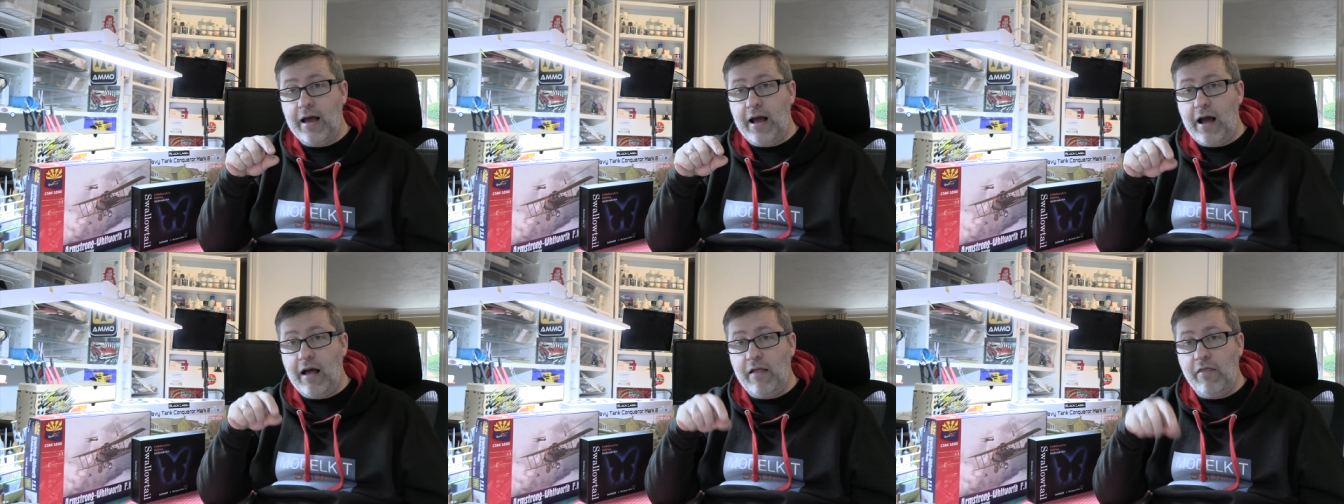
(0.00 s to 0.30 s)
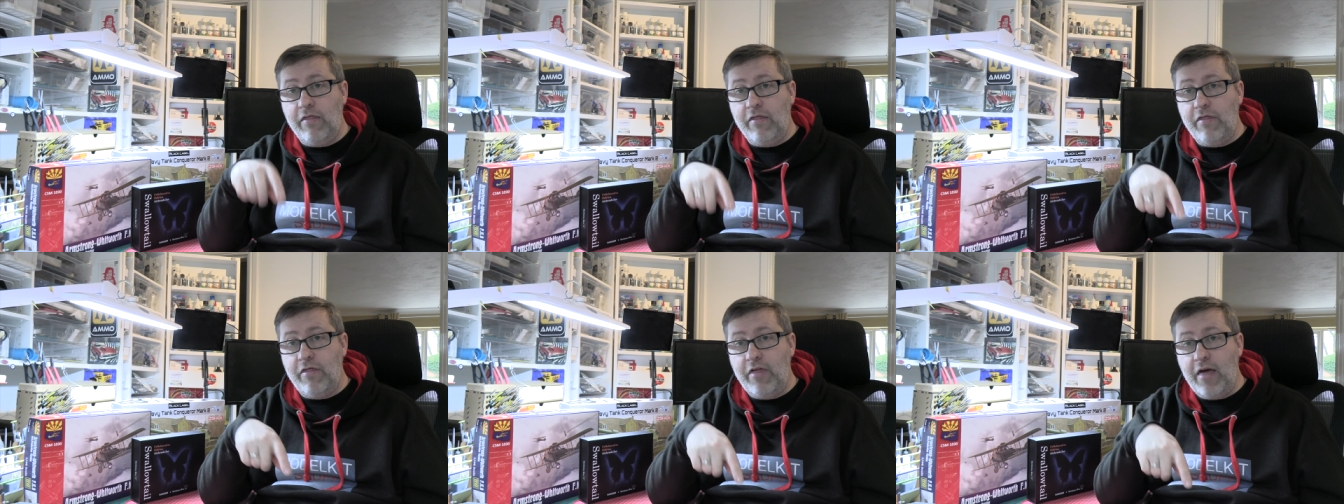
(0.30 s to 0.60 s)

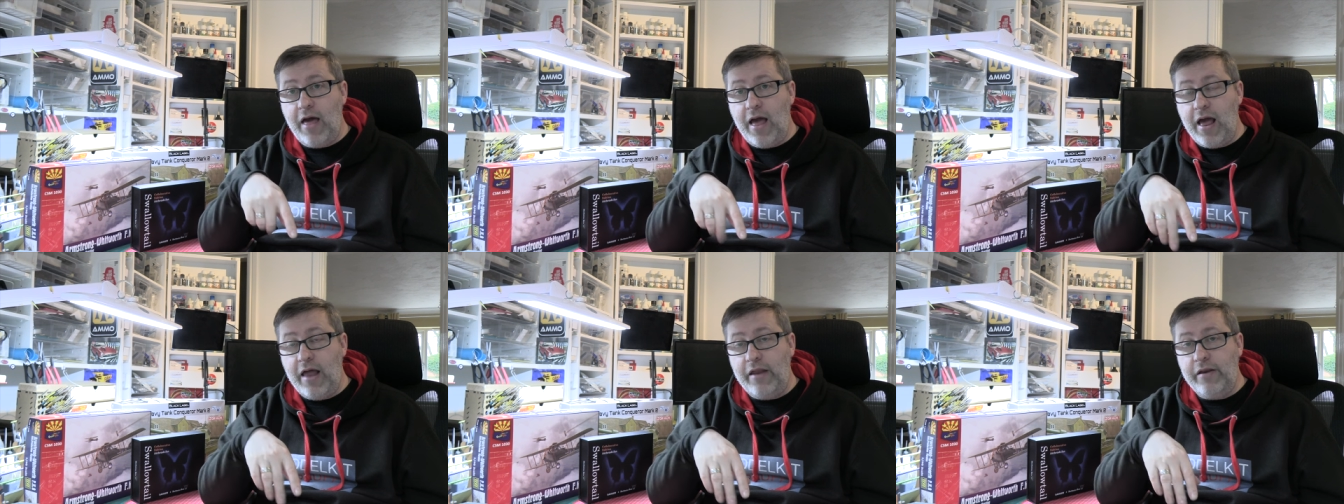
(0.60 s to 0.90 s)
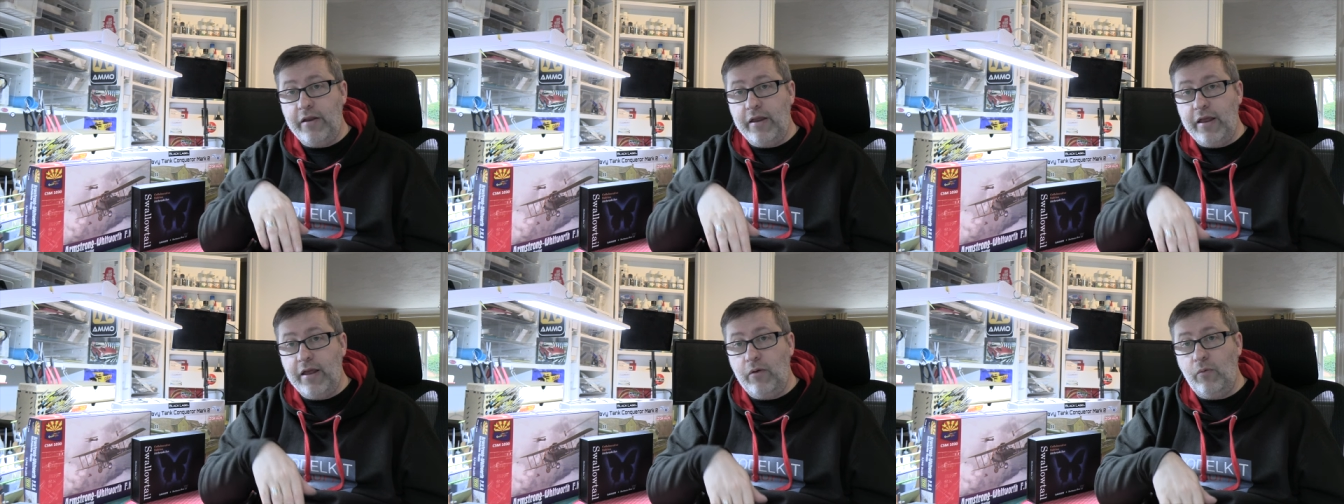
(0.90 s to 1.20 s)
and
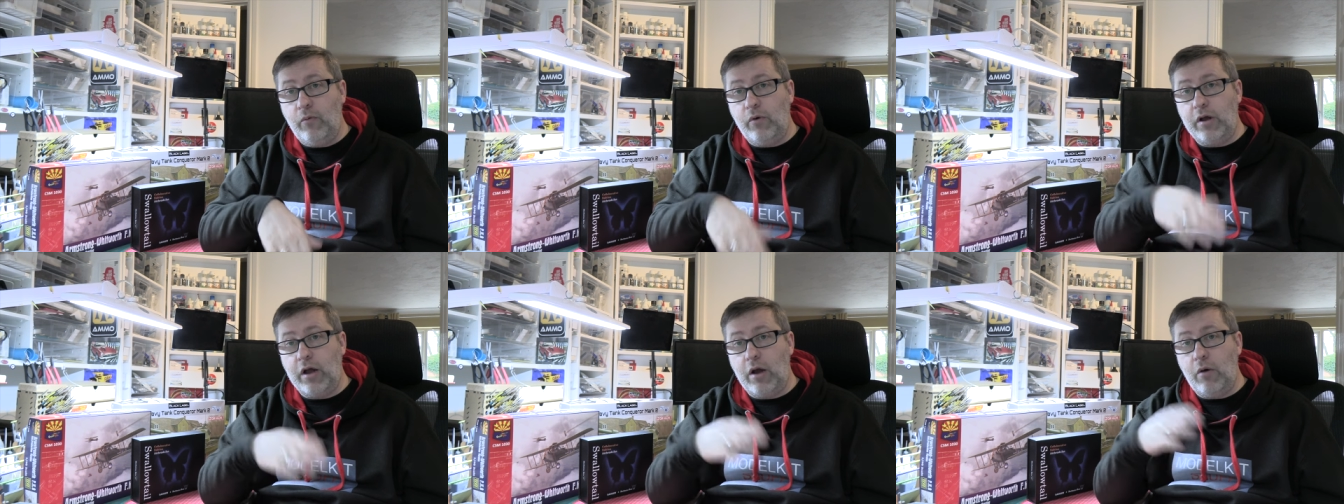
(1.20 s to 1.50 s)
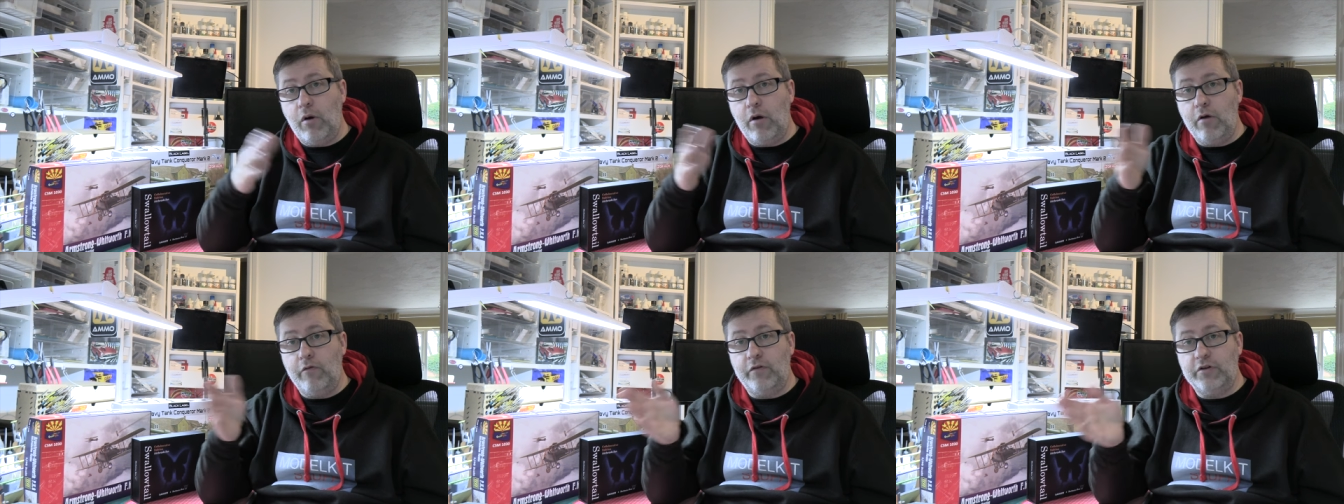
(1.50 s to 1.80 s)
then it will
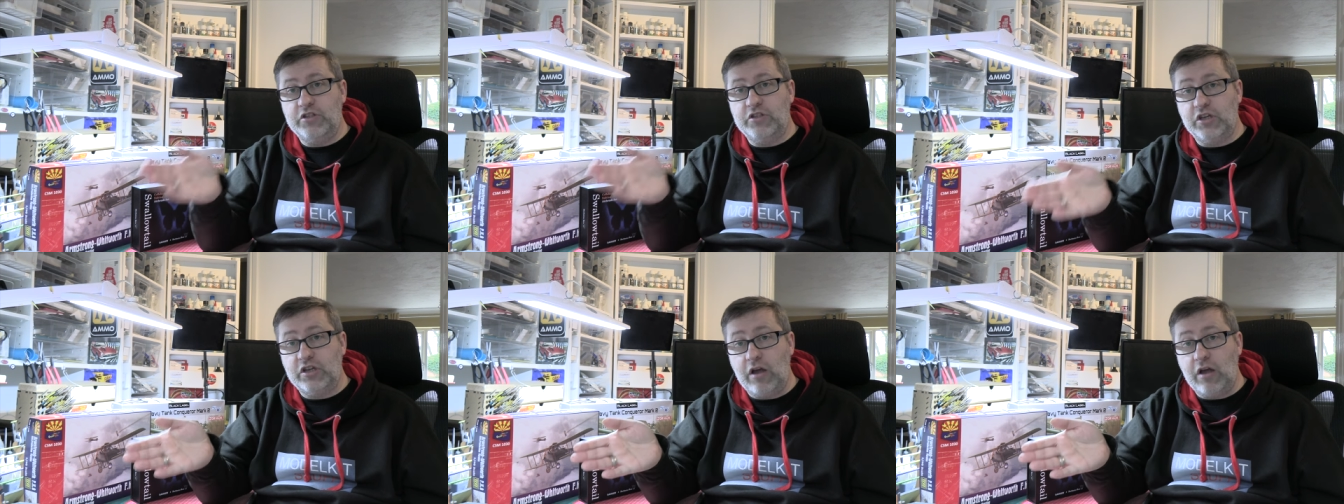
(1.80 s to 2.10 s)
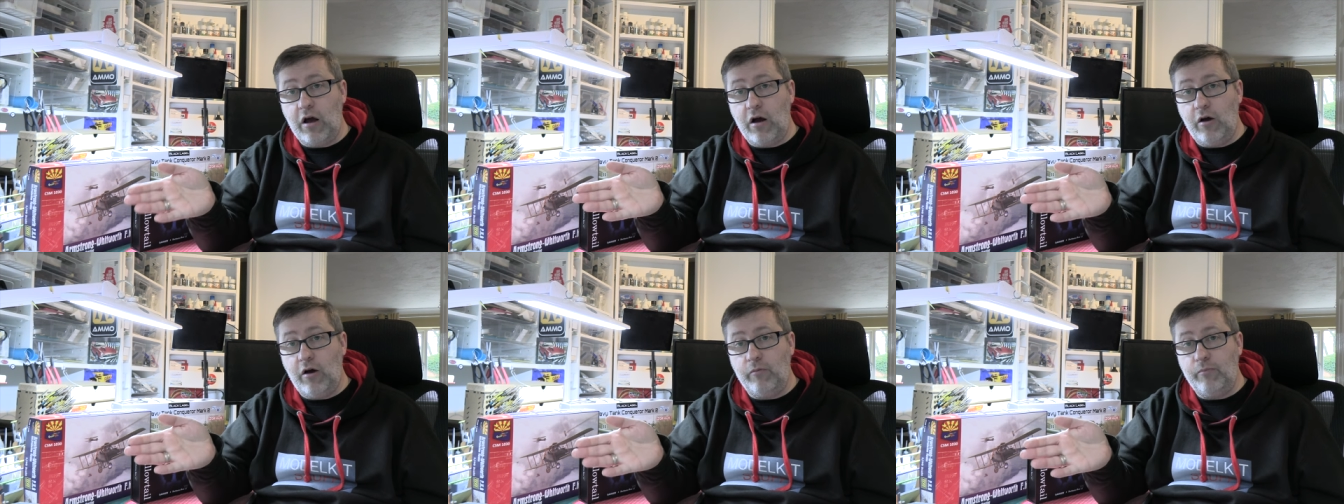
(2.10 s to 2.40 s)
go over to
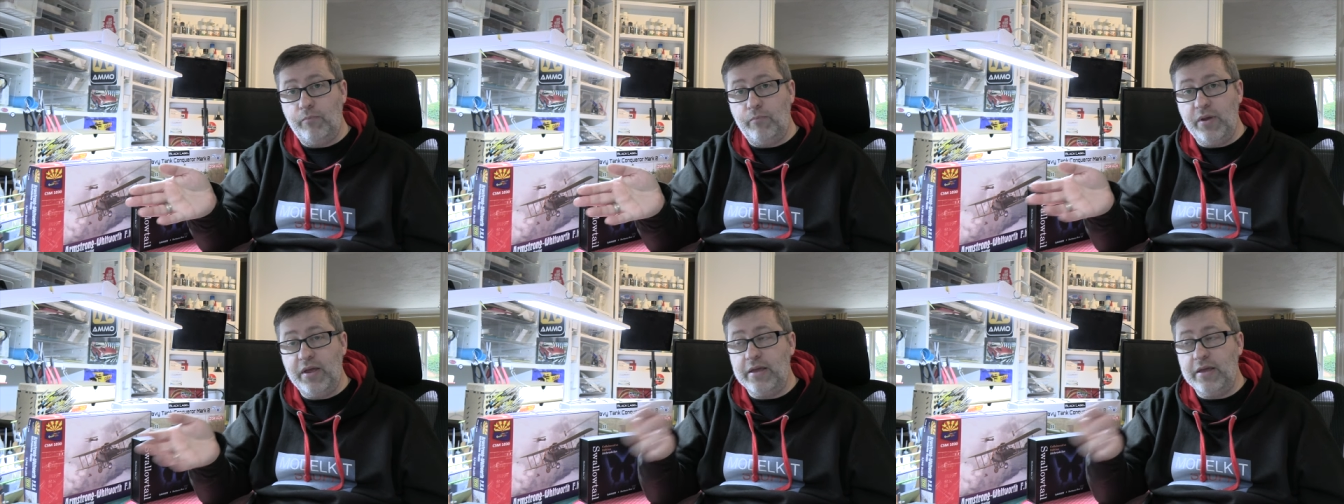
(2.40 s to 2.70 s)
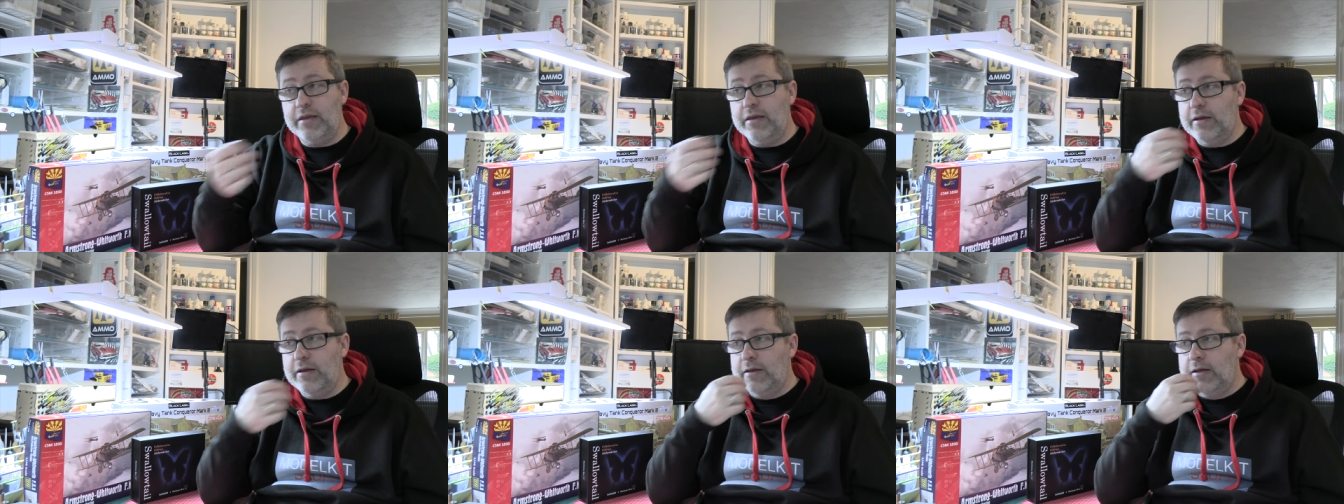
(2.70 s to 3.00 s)
card
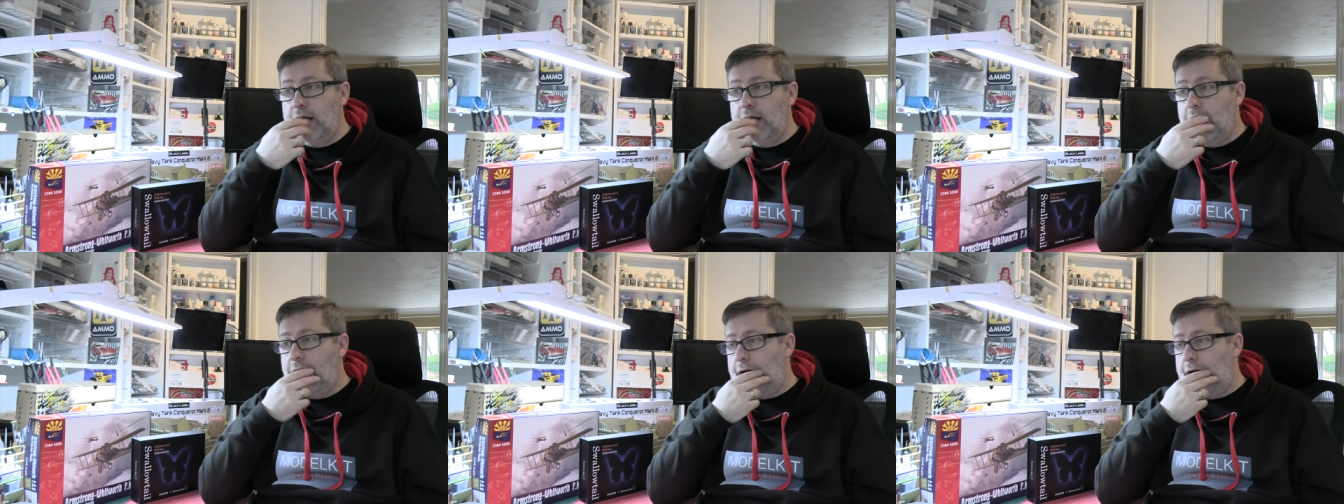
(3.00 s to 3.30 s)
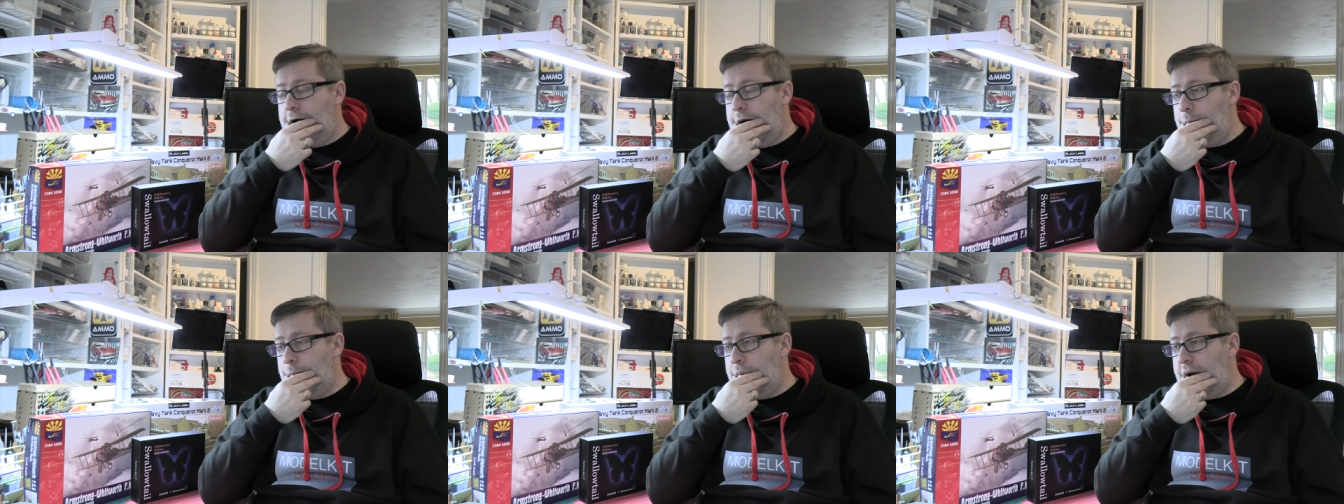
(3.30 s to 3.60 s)
B.
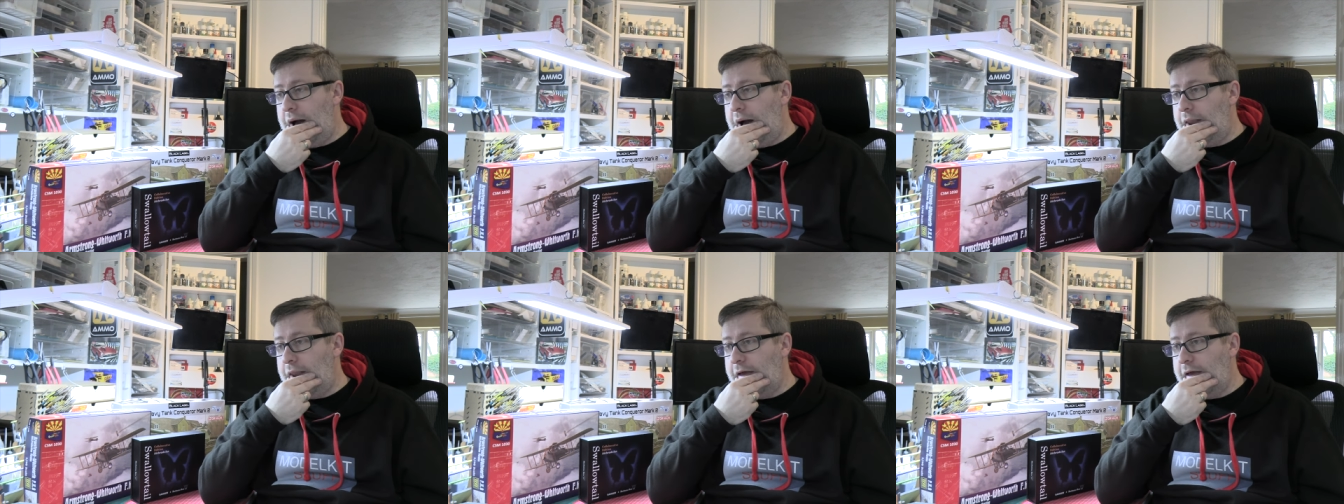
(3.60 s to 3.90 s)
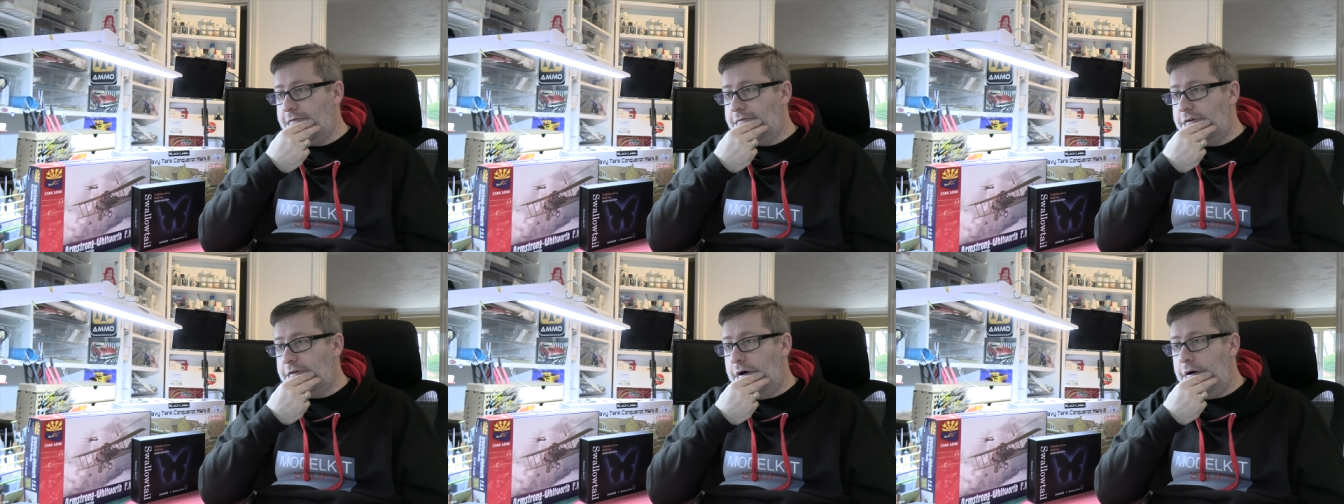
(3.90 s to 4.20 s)
Um, and
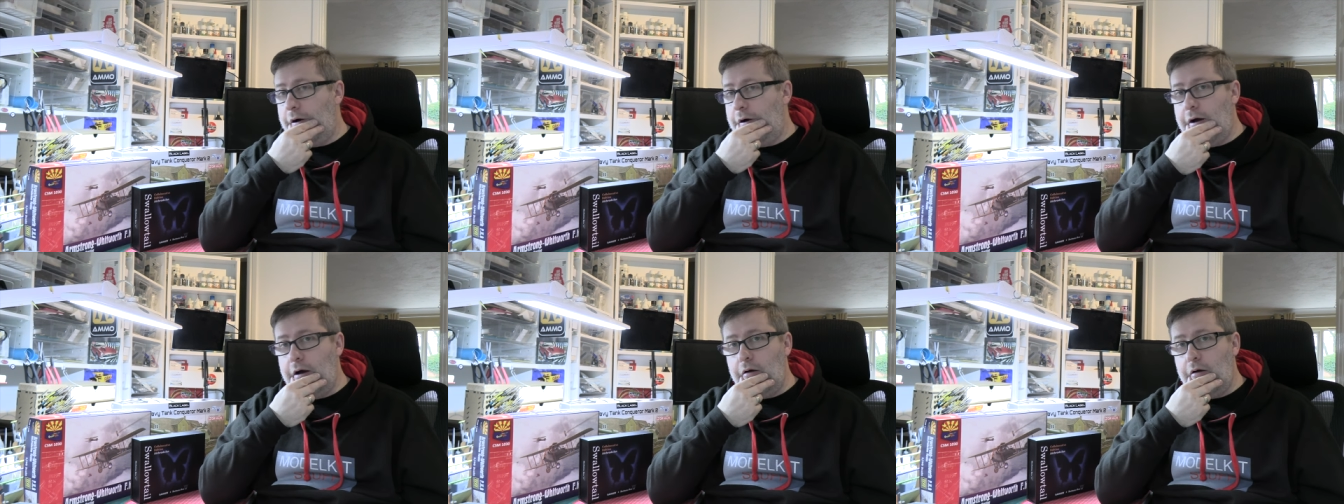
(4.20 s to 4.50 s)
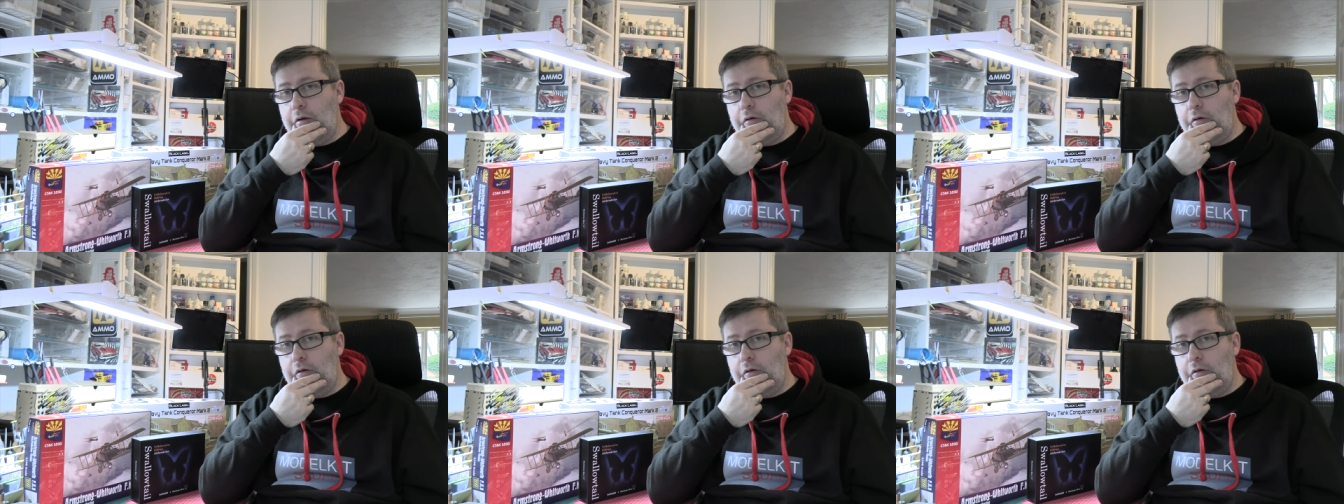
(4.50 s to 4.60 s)
I've got